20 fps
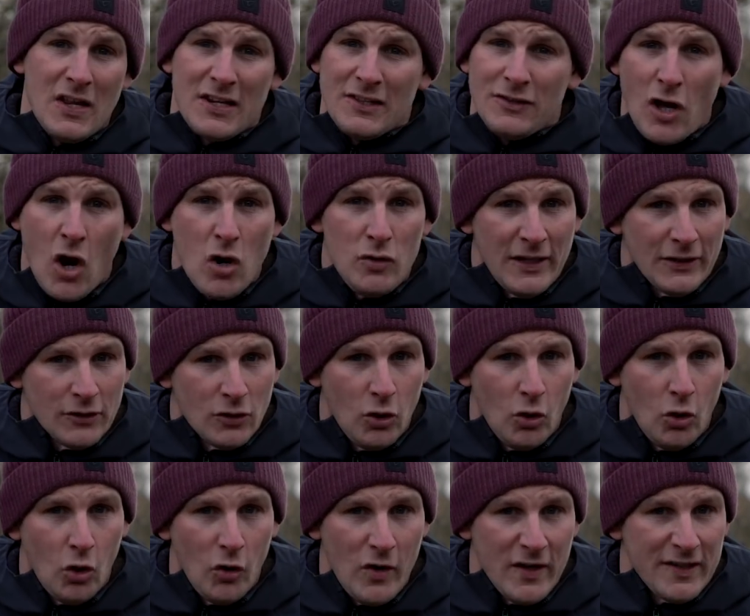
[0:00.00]
There's no lead
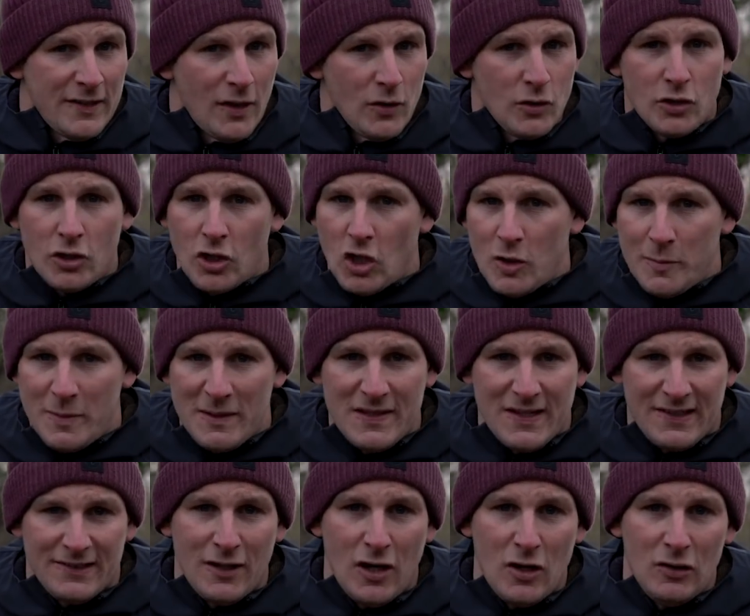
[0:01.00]
core, there's no tubing,
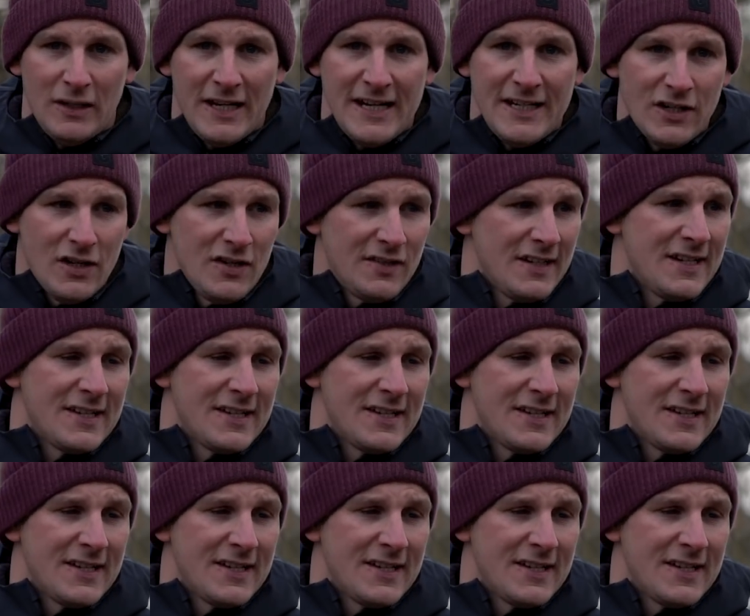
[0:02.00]
there's no leaders.